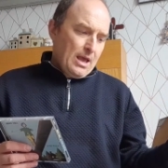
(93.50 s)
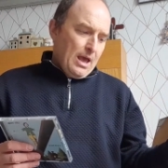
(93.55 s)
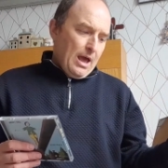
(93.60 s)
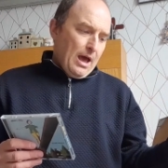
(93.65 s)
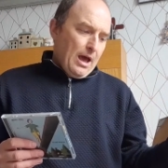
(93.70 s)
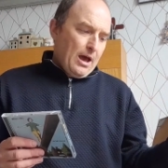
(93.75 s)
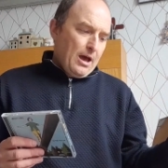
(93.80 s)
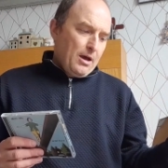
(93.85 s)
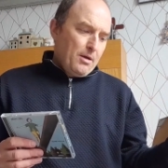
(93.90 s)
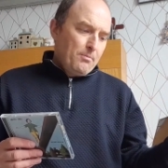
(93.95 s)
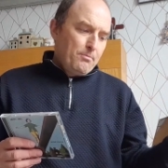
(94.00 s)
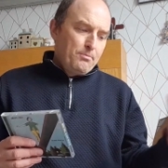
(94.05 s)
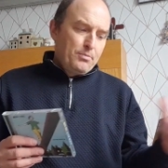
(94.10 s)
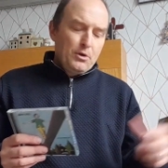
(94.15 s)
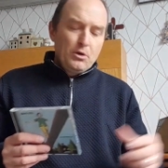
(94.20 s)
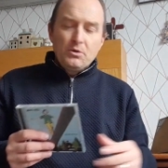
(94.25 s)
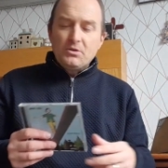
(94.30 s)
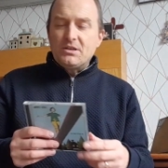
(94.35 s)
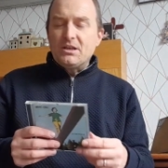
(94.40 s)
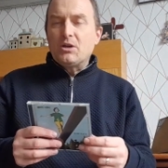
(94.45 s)
Uh,
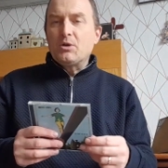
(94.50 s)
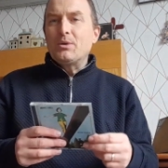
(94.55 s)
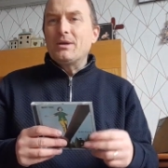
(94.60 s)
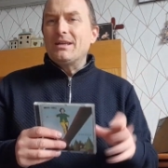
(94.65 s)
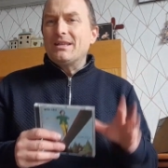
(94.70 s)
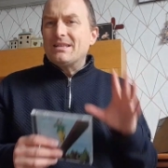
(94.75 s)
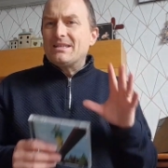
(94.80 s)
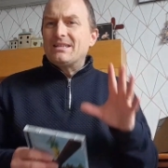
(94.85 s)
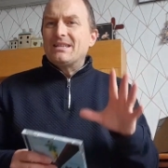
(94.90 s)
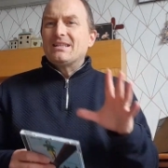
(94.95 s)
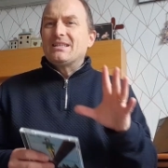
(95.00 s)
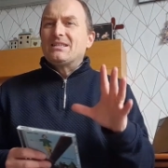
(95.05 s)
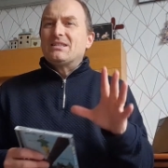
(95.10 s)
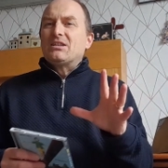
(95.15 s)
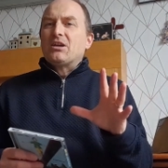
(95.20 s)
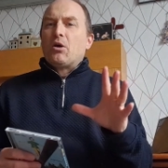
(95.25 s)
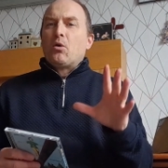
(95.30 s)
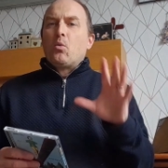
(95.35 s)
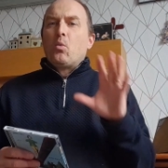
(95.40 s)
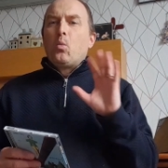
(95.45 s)
Beauty Queen's
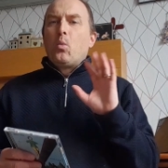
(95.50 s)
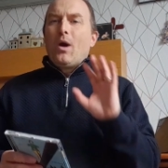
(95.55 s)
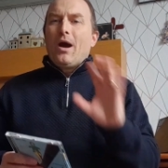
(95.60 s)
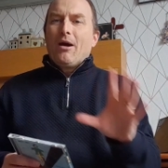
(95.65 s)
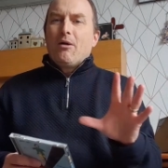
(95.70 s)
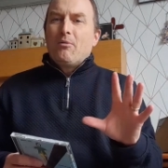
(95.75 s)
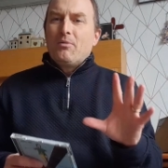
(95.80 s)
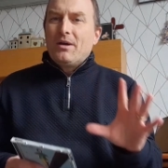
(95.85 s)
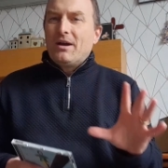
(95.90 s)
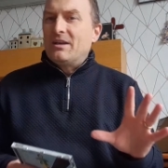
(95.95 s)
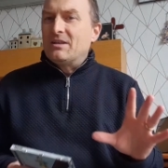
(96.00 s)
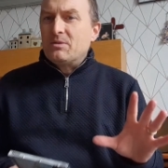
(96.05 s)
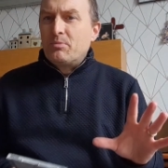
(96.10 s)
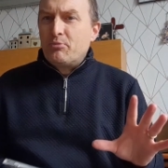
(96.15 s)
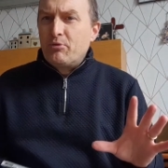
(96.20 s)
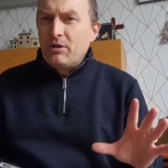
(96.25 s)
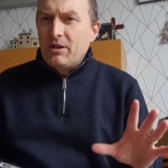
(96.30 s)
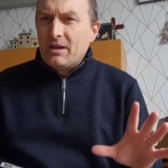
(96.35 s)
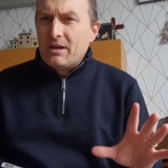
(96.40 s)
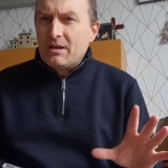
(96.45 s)
Sister. Wow, that is a
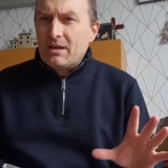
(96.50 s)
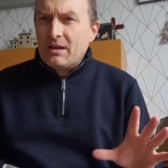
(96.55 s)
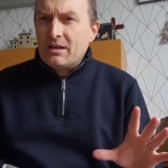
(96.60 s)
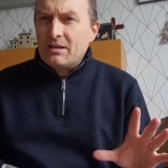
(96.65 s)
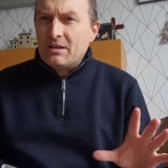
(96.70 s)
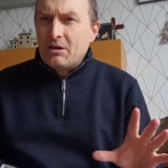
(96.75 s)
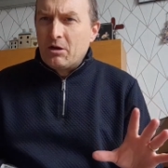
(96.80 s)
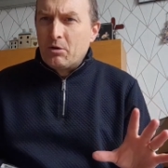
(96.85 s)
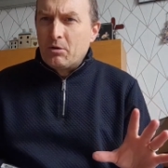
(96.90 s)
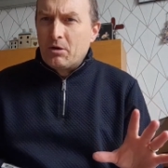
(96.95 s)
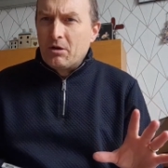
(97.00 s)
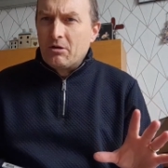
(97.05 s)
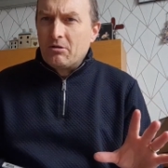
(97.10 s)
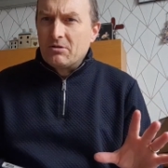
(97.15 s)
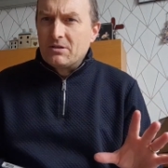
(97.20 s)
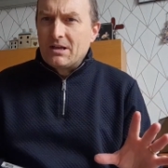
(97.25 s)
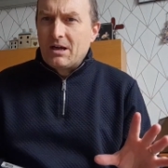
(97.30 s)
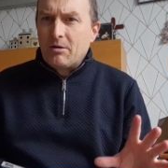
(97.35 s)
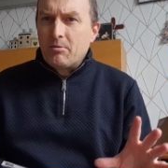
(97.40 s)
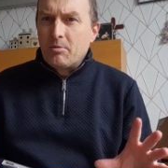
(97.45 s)
brilliant Indigo
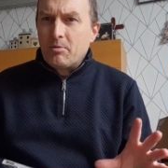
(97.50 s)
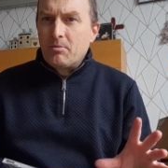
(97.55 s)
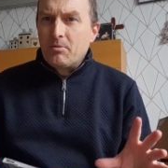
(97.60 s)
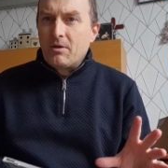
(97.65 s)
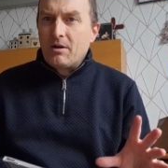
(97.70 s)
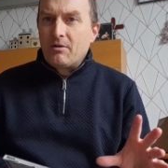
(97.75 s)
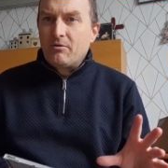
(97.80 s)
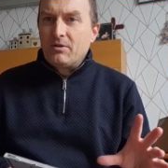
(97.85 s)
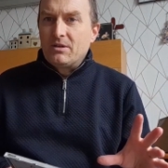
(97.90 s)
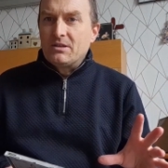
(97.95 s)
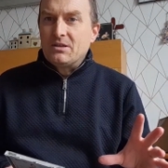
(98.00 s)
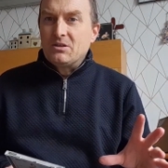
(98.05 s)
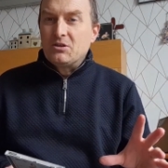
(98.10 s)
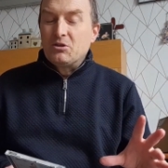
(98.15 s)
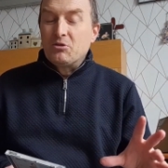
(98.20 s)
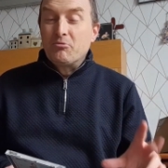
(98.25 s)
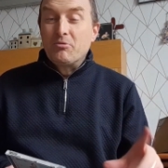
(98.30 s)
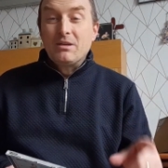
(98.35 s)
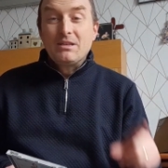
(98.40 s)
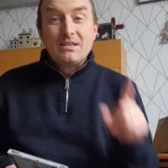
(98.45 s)
Girls album that I've listened
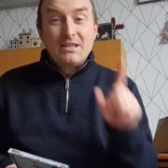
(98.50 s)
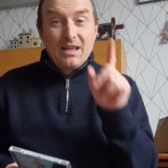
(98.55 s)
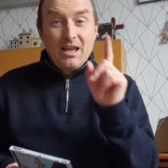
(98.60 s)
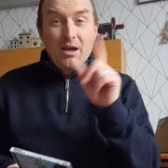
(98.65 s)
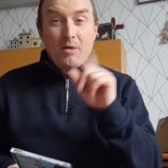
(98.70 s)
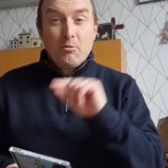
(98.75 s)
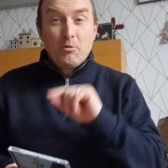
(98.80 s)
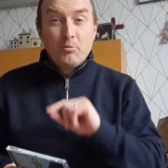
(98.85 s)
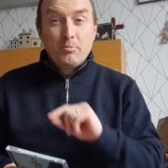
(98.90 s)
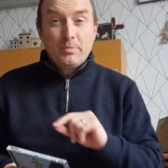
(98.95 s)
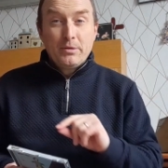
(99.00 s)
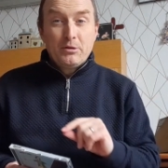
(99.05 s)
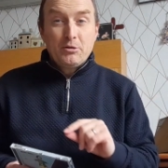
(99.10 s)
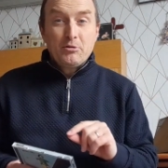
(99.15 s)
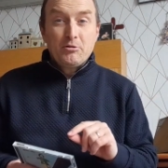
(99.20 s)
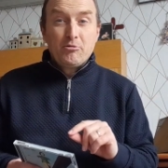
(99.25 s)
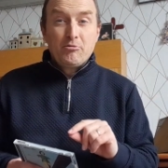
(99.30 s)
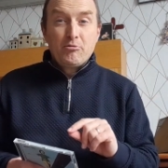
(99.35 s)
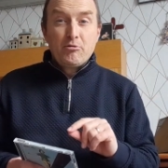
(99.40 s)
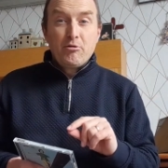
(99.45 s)
to recently, and we'll be
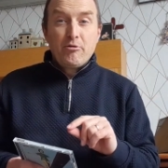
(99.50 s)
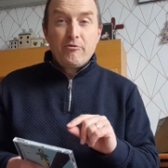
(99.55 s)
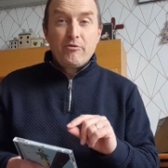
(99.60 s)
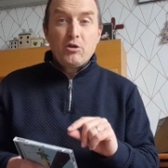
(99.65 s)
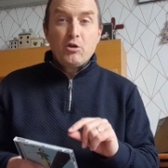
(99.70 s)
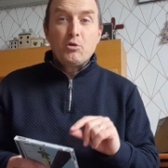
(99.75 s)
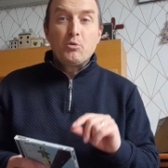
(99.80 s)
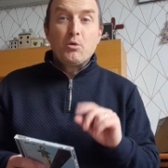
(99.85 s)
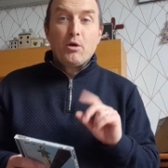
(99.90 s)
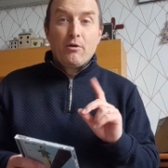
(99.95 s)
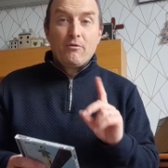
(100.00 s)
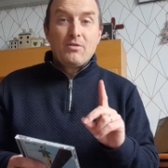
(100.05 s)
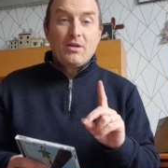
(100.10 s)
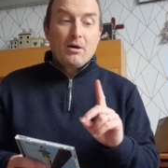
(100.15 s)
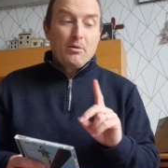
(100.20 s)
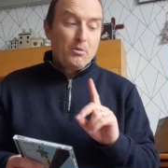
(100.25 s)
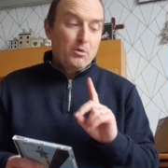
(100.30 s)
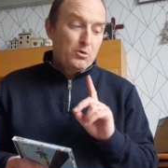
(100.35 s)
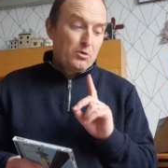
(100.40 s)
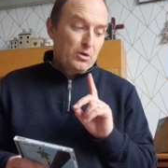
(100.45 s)
doing a review of
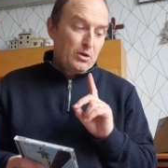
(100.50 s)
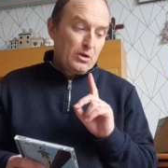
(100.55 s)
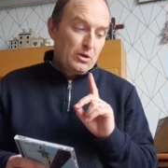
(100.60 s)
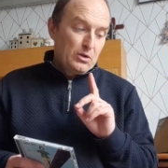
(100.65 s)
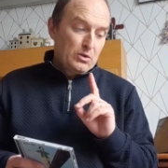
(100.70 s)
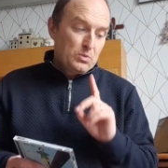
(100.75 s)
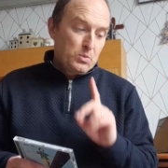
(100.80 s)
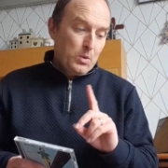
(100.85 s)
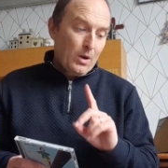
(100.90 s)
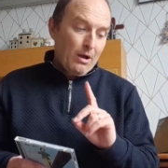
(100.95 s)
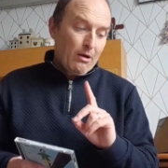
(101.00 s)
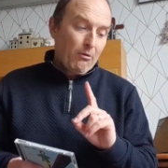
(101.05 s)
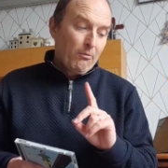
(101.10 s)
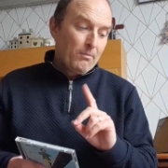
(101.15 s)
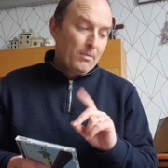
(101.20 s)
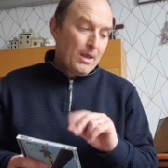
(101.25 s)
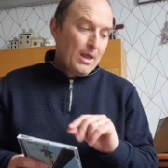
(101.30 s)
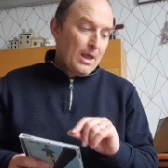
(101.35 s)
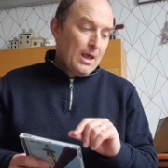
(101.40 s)
that one as well.